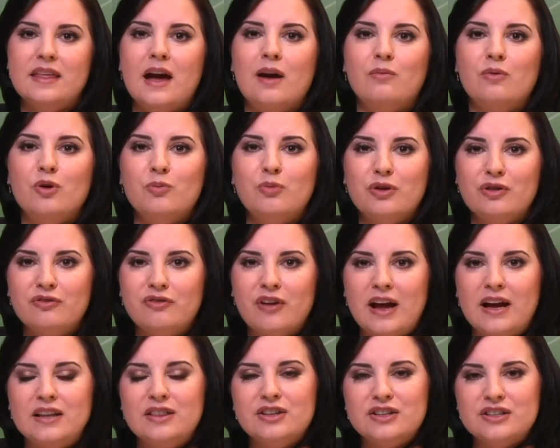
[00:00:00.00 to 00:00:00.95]
and that will
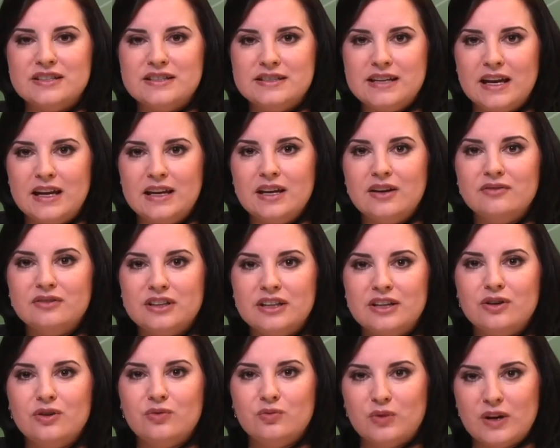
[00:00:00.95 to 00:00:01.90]
provide their state of
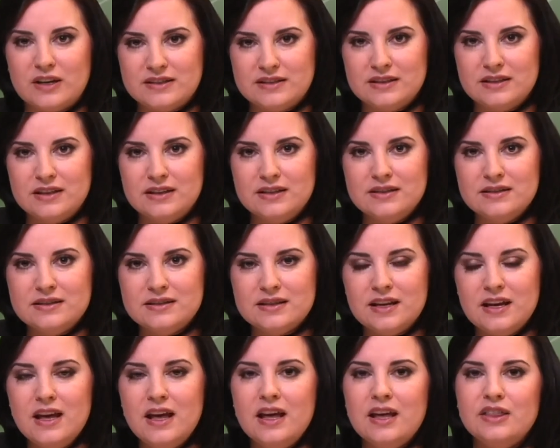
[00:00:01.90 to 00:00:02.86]
legal
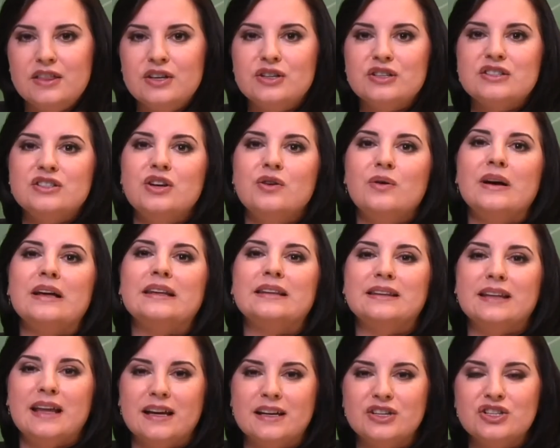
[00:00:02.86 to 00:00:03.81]
residence. There's no
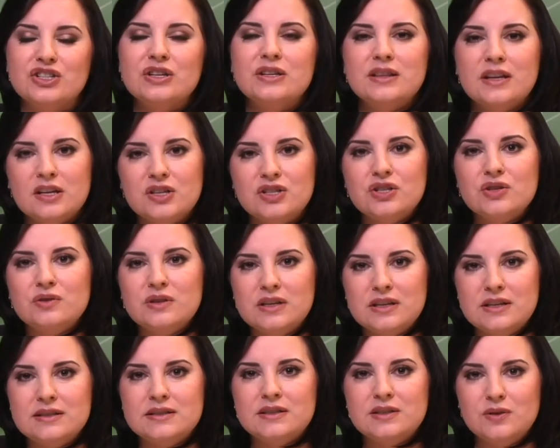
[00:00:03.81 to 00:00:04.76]
election that you
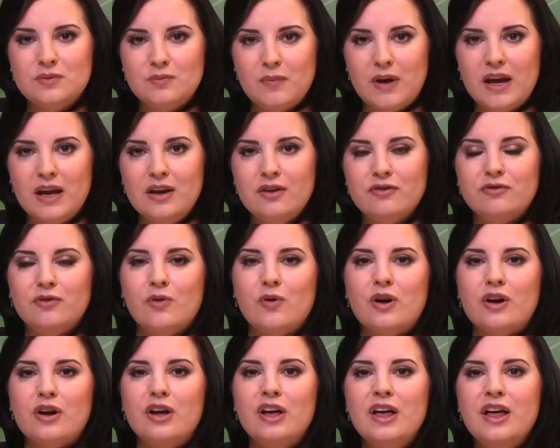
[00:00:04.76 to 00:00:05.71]
need to make
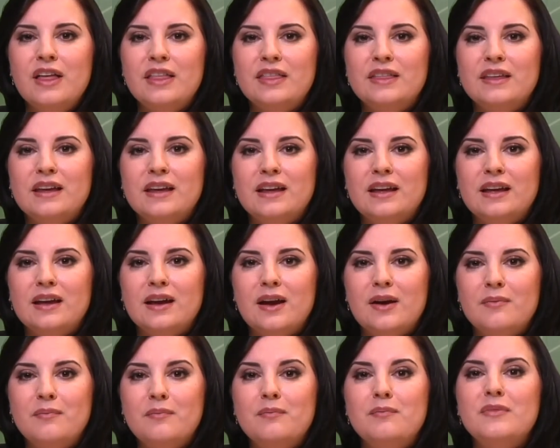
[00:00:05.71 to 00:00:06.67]
for the
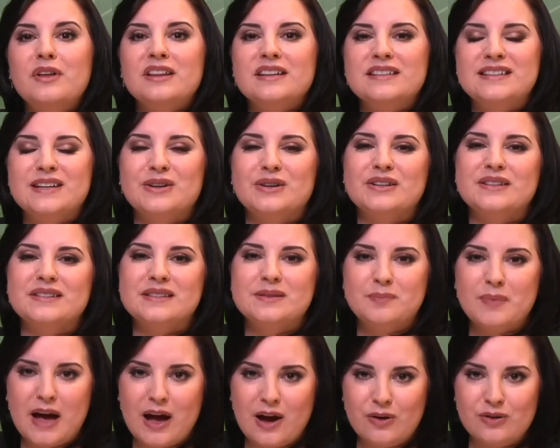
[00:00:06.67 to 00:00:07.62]
military
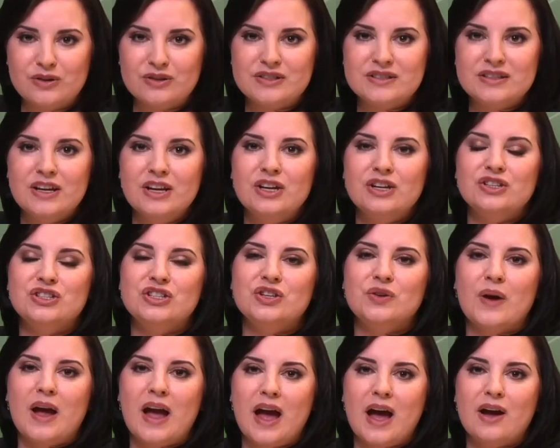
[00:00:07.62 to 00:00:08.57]
spouse
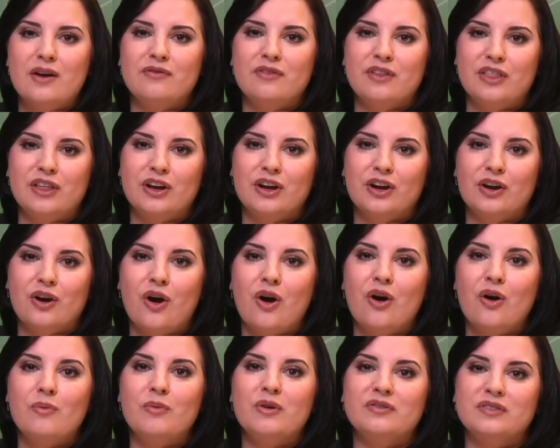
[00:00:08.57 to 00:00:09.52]
to have their
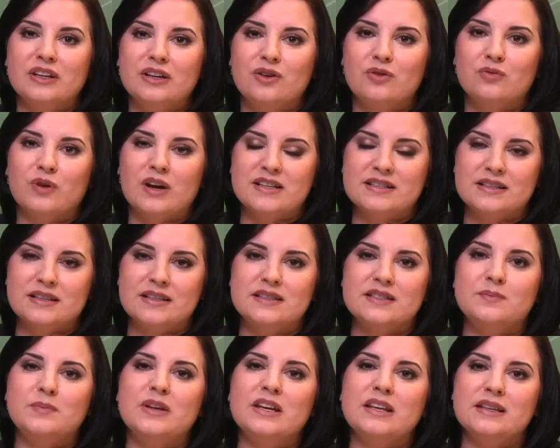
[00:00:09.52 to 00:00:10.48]
home of legal
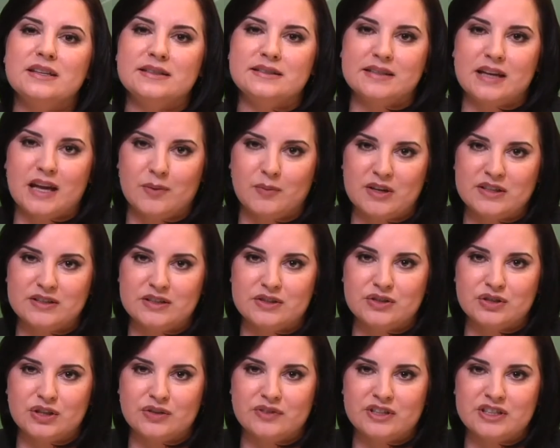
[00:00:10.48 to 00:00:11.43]
residence be the same as a
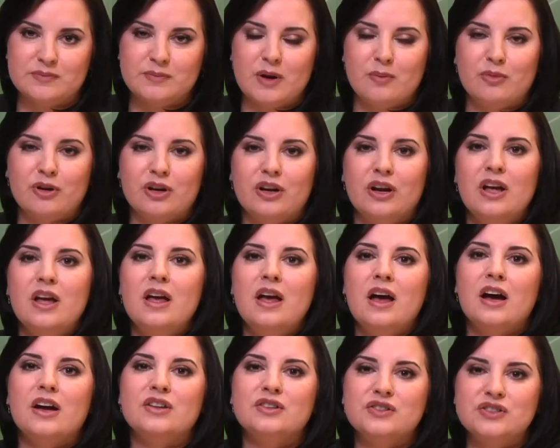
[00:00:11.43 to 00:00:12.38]
service member,
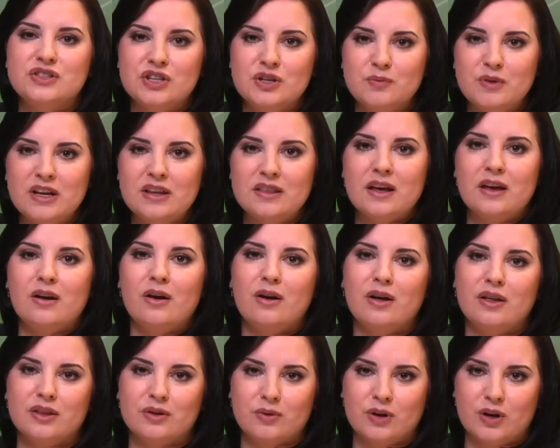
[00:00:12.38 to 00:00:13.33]
assuming that
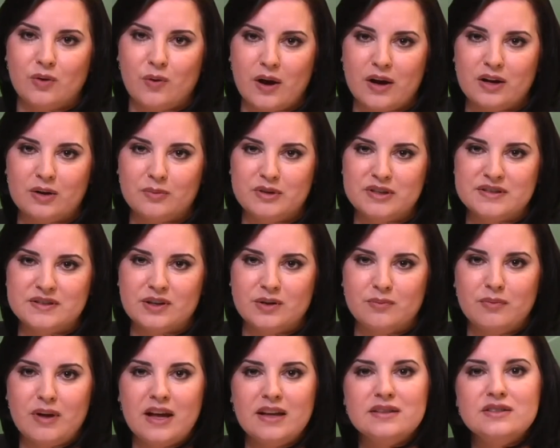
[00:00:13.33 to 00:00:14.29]
all the requirements
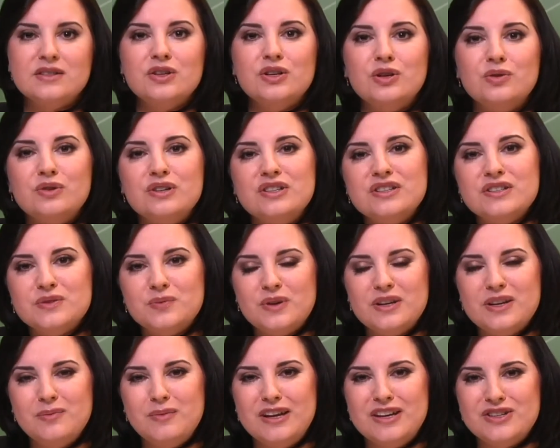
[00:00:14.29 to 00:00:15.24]
are met. So you would just
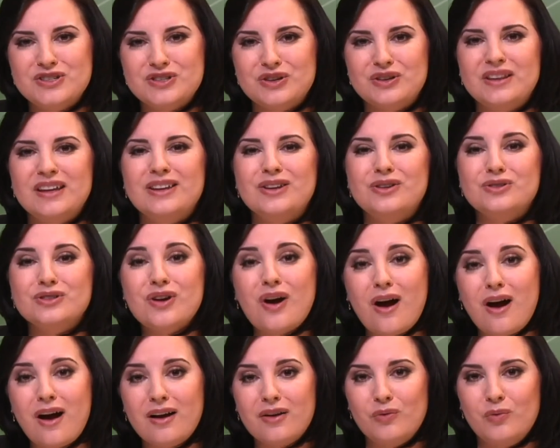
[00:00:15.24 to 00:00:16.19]
want to make sure that you
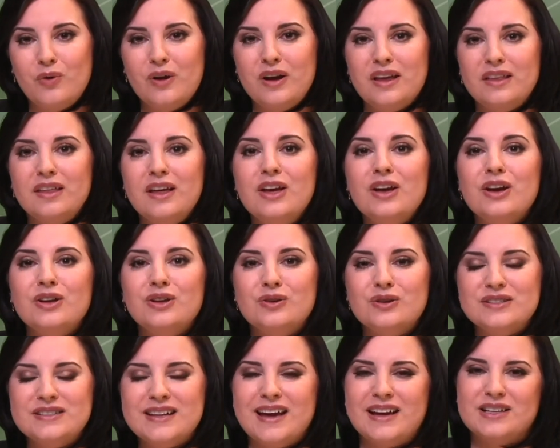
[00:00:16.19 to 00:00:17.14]
talk with
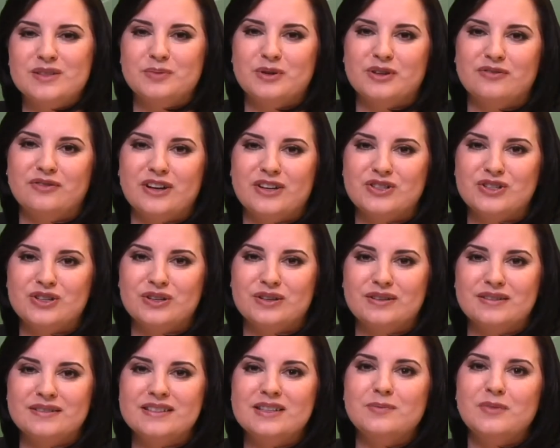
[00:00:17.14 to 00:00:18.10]
your tax
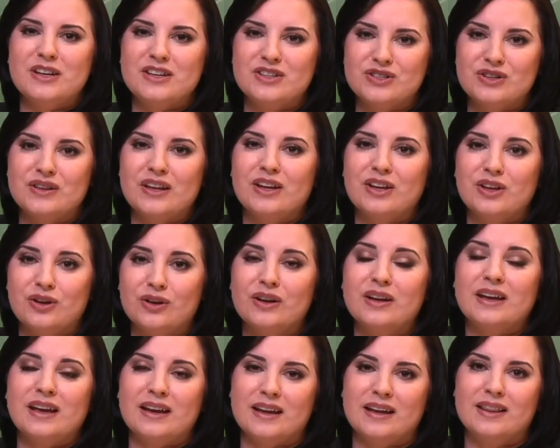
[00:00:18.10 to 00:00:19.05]
professional to make sure that
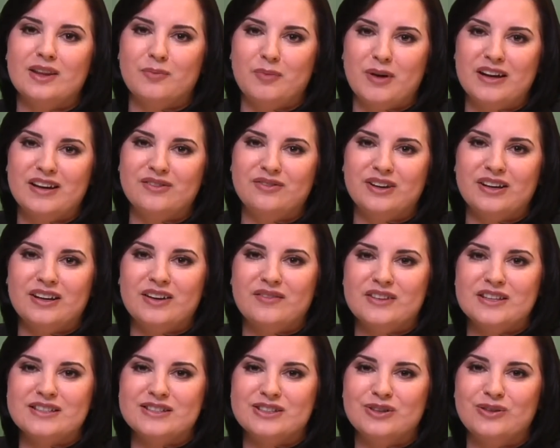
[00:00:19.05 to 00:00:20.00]
you're getting the benefit
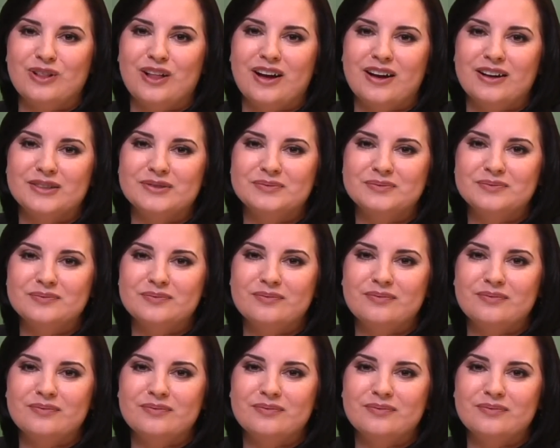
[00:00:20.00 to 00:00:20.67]
of this new law.